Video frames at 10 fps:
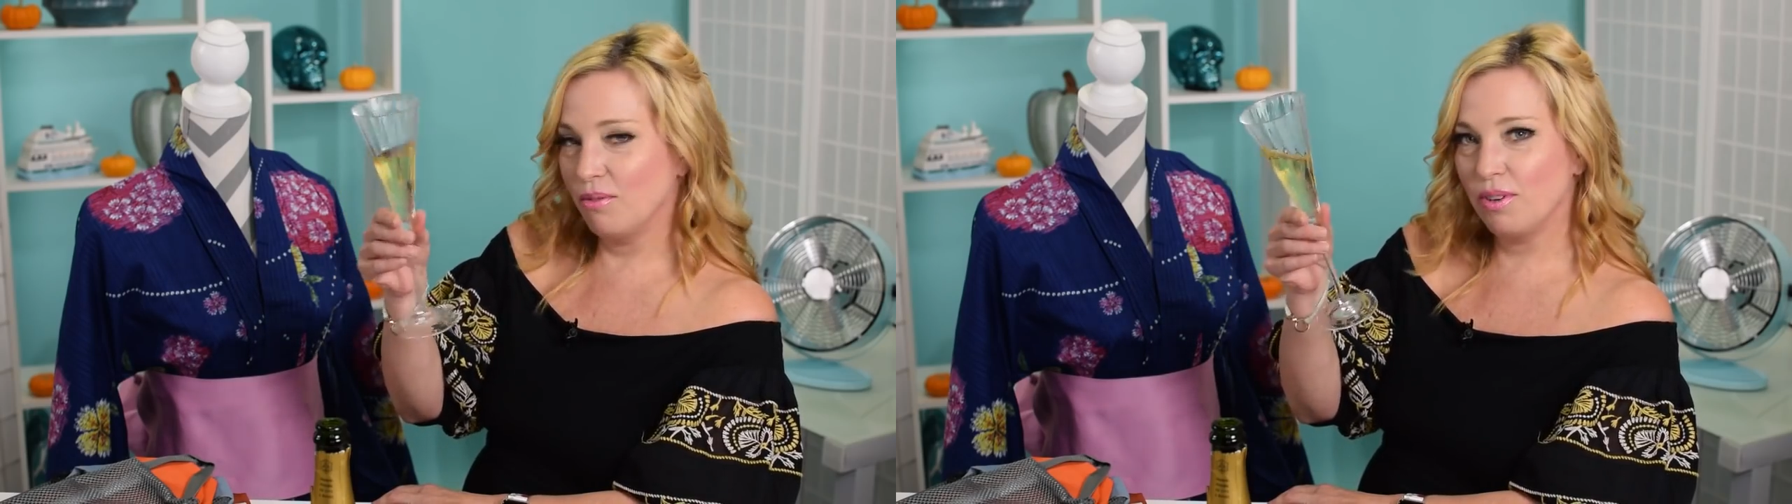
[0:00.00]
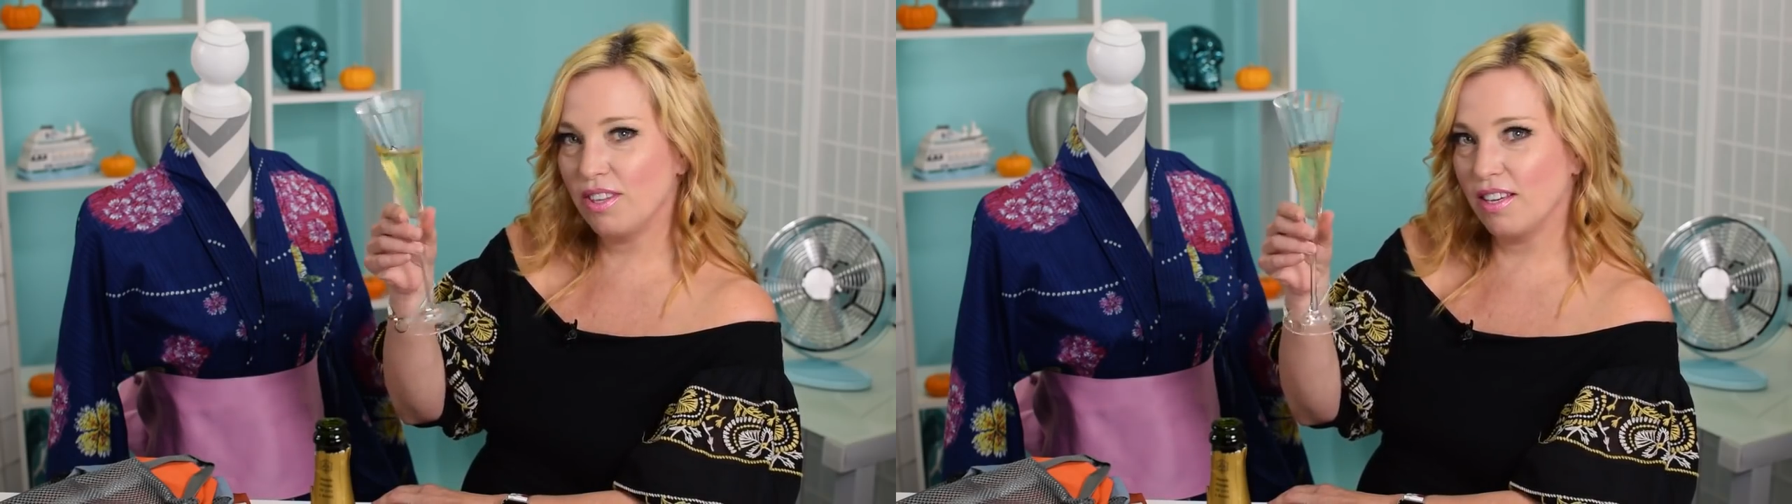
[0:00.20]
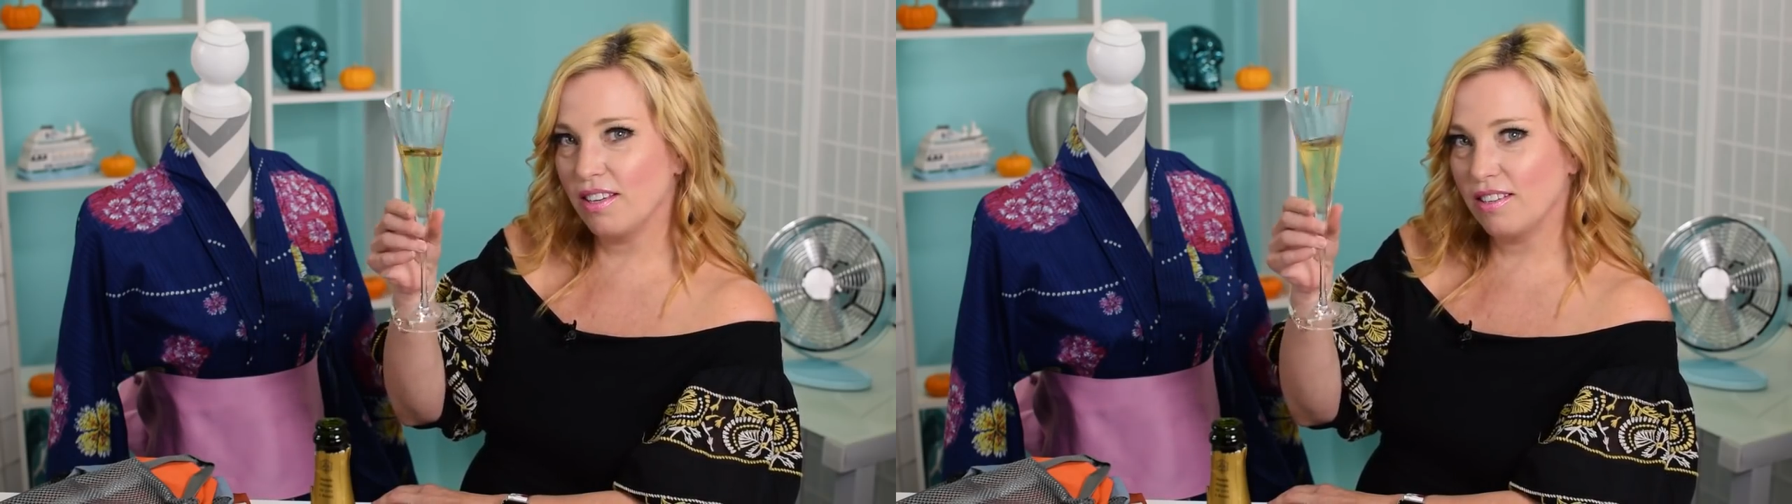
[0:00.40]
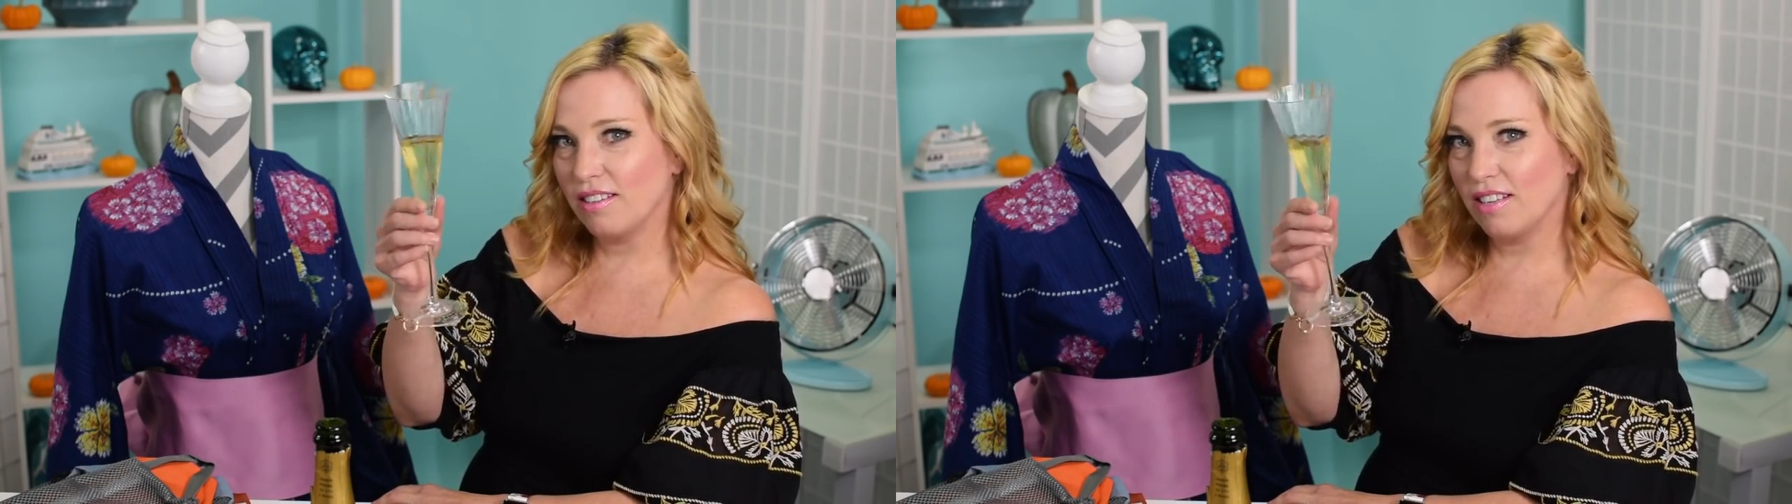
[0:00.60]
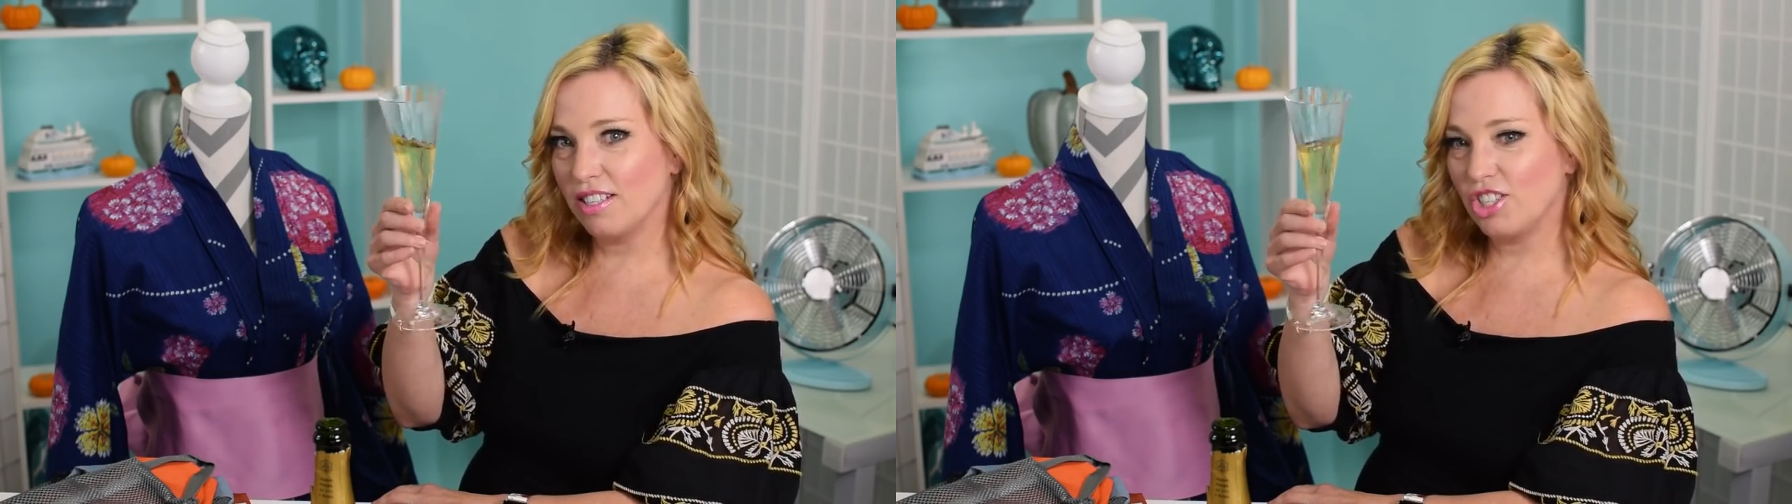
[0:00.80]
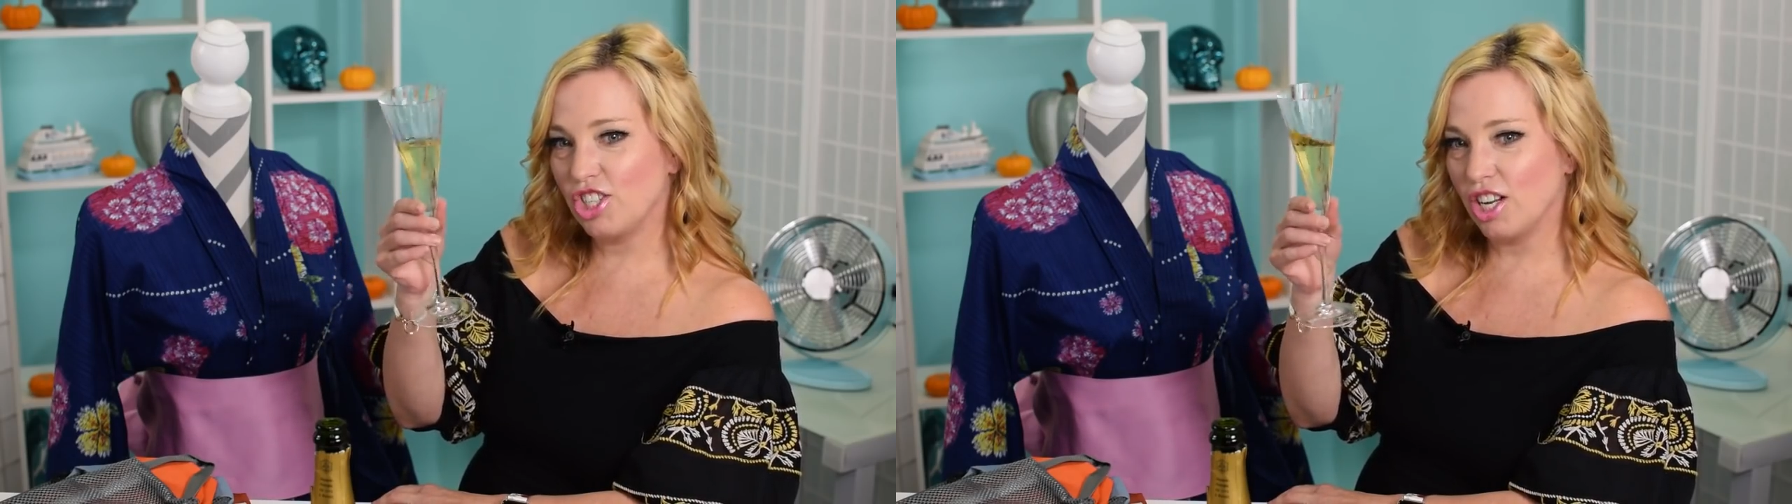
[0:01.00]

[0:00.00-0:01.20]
with a, a,